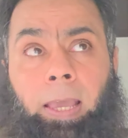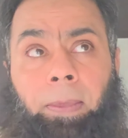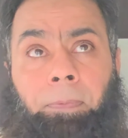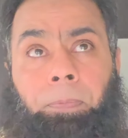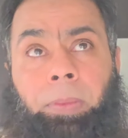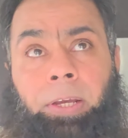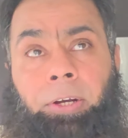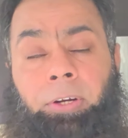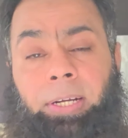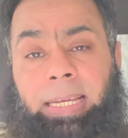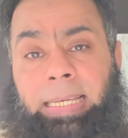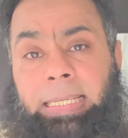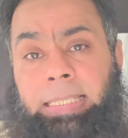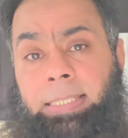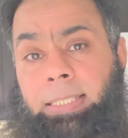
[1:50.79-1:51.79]
and there
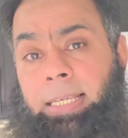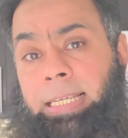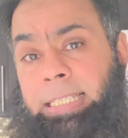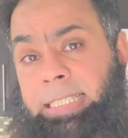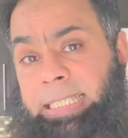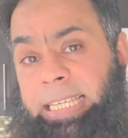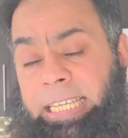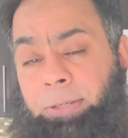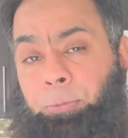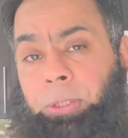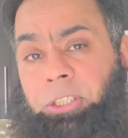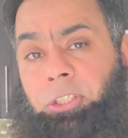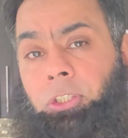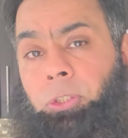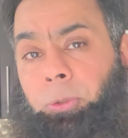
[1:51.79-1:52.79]
is a
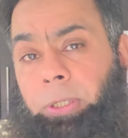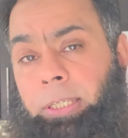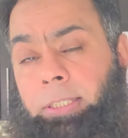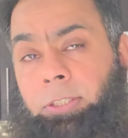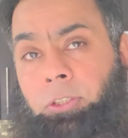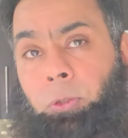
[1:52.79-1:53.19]
sequence to it.